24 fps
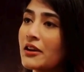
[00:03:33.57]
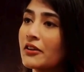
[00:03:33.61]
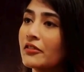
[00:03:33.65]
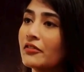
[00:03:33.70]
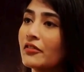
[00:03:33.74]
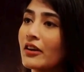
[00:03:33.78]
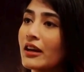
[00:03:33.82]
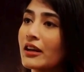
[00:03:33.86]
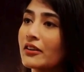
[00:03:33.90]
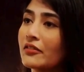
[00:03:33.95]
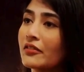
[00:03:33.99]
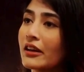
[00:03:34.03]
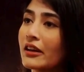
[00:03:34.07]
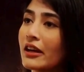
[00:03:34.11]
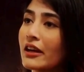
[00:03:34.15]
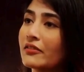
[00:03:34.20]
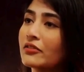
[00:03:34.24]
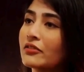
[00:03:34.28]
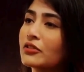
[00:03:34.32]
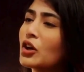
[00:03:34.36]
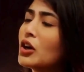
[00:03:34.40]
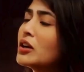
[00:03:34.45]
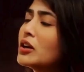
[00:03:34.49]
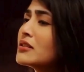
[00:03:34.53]
where we
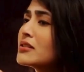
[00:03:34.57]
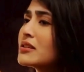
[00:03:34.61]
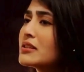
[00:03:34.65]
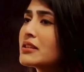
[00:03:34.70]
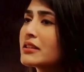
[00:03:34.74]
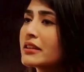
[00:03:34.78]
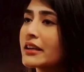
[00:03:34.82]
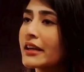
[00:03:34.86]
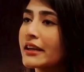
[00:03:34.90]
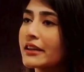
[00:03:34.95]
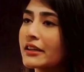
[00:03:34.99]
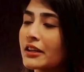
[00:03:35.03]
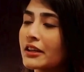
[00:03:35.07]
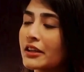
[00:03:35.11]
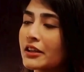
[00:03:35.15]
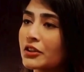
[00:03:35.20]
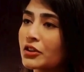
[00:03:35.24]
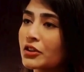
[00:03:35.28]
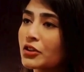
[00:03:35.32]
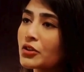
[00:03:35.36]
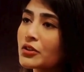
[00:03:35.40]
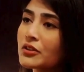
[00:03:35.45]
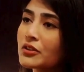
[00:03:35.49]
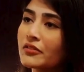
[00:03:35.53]
have concentrated
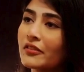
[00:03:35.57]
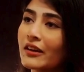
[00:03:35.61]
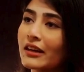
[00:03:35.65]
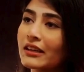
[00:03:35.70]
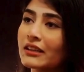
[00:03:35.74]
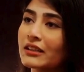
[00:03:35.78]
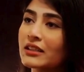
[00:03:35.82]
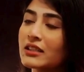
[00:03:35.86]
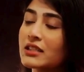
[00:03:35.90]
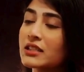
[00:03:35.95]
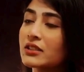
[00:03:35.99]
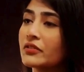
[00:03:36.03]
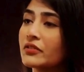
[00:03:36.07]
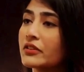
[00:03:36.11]
growth factors,